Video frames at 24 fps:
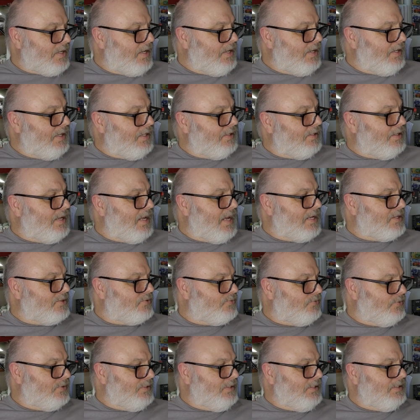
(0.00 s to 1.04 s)
And then the
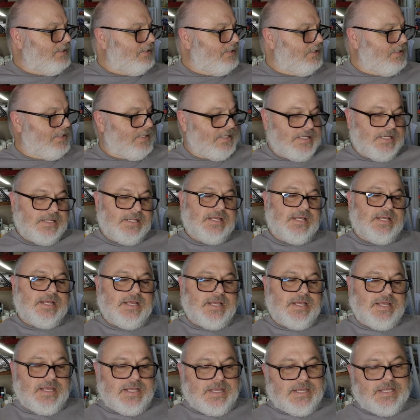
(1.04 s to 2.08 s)
next one
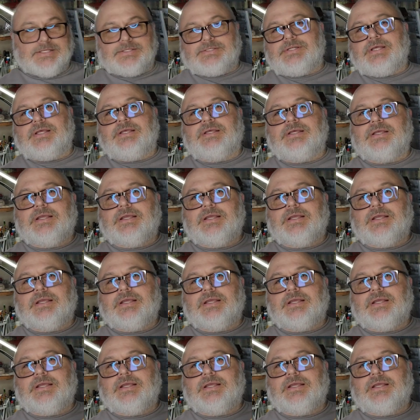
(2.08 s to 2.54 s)
is,